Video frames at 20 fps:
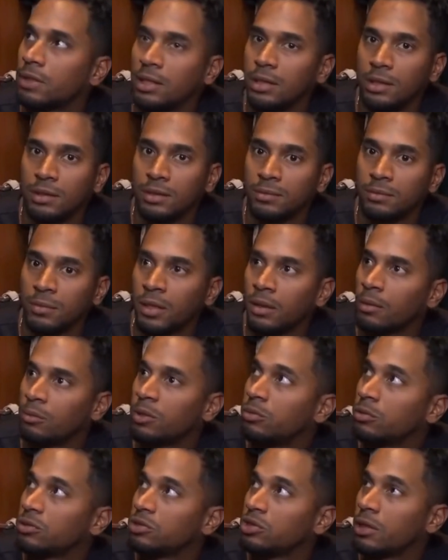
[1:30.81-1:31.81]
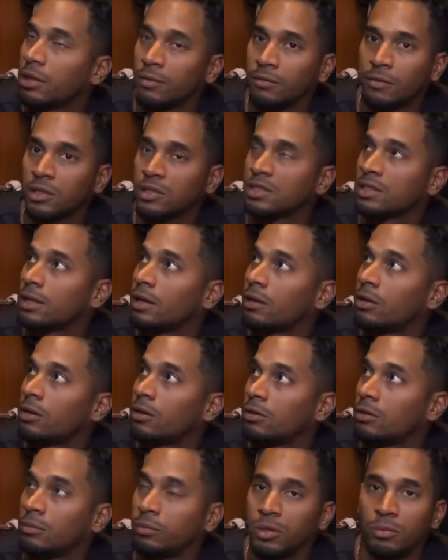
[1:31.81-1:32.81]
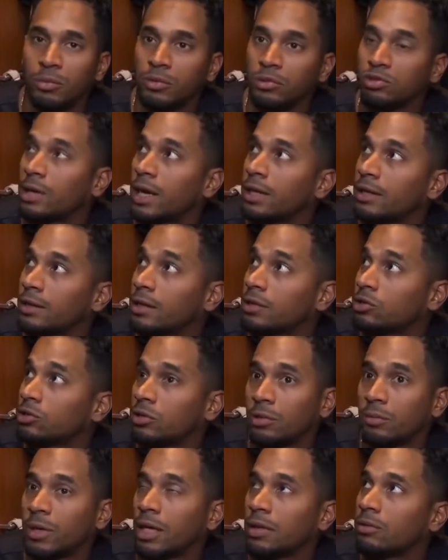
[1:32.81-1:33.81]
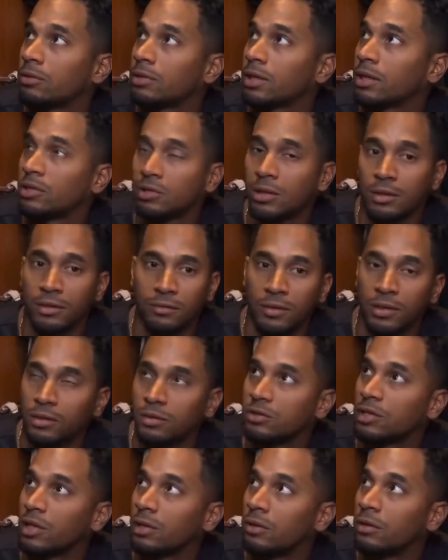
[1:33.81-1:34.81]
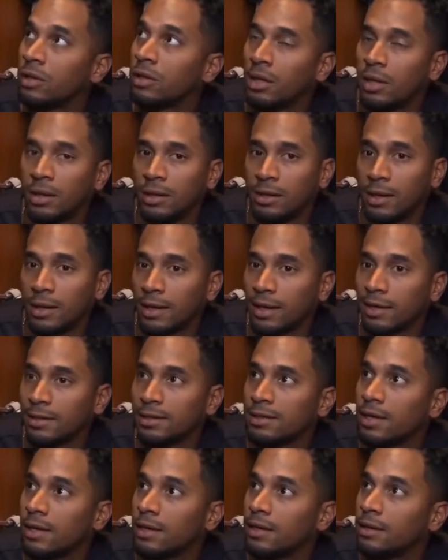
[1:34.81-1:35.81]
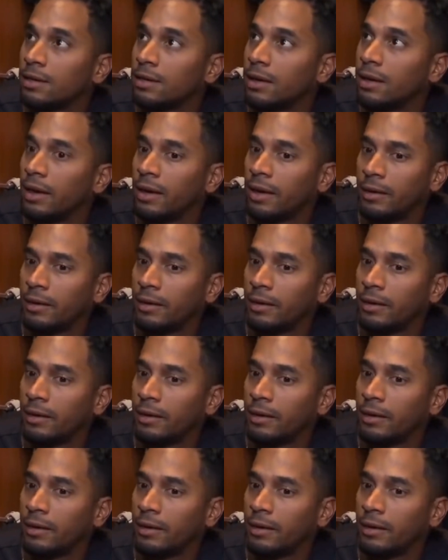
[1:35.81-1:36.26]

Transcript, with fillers: and the last thing that we need is people cheering for us to get hurt or people trying to get us hurt by throwing things on the field.